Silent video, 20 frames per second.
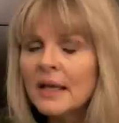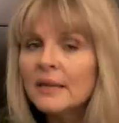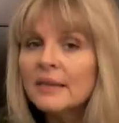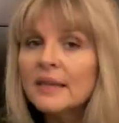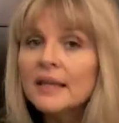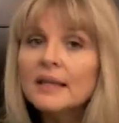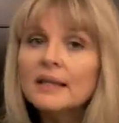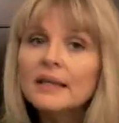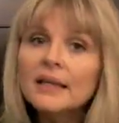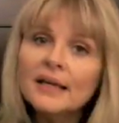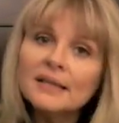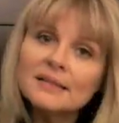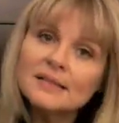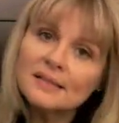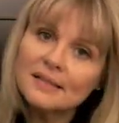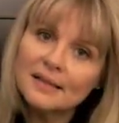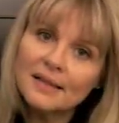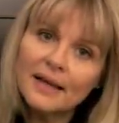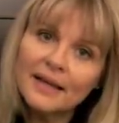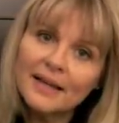the
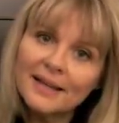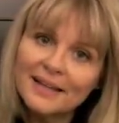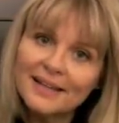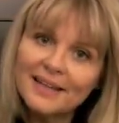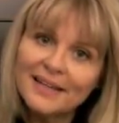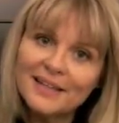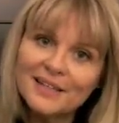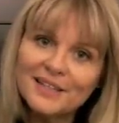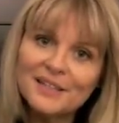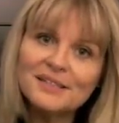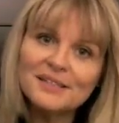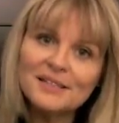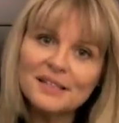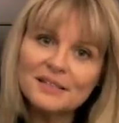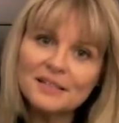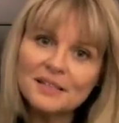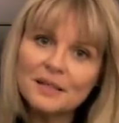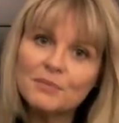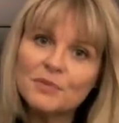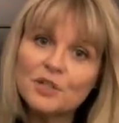less likely it is
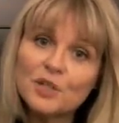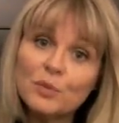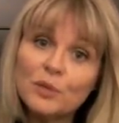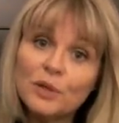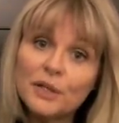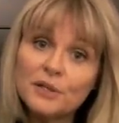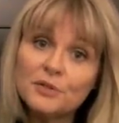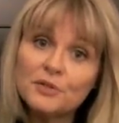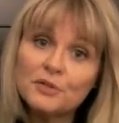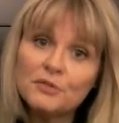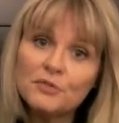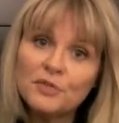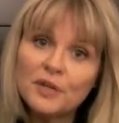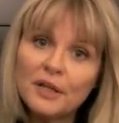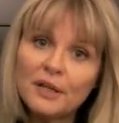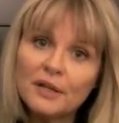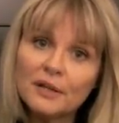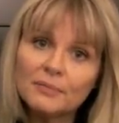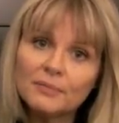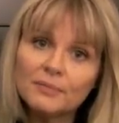that somebody will
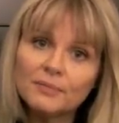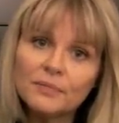intervene